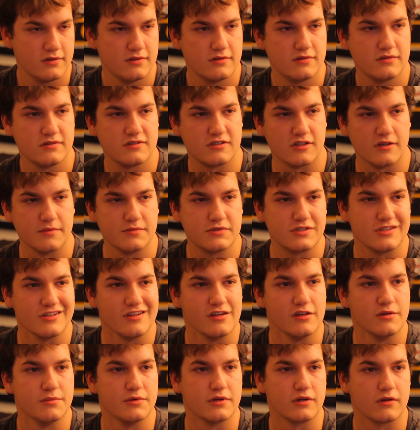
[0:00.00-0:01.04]
Some see
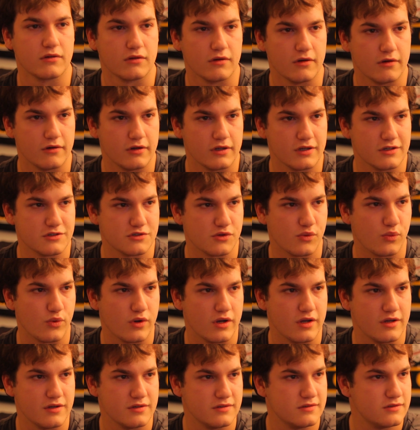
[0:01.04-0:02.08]
human cloning as a
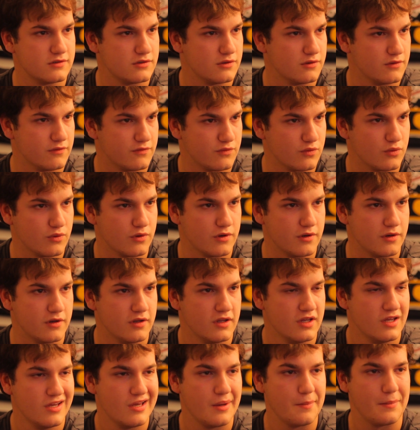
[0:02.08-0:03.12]
way to avoid
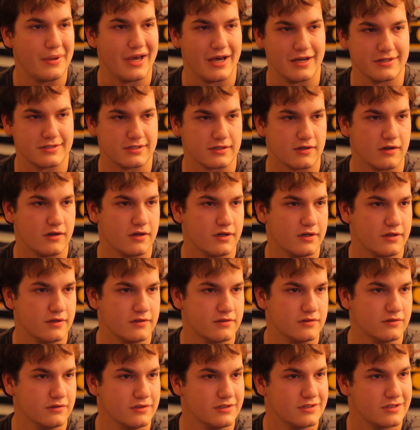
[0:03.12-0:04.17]
passing on
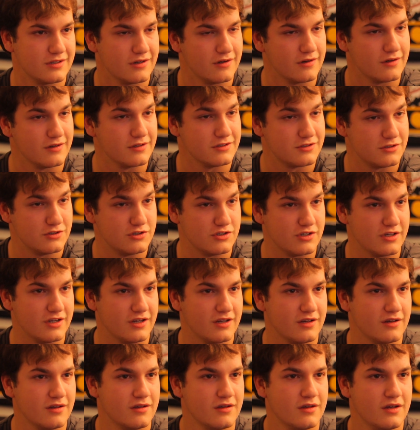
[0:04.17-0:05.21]
a deleterious
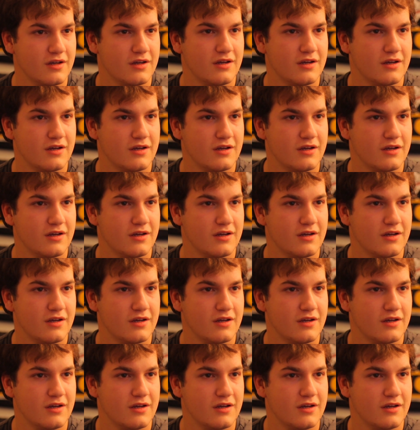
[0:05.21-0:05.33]
gene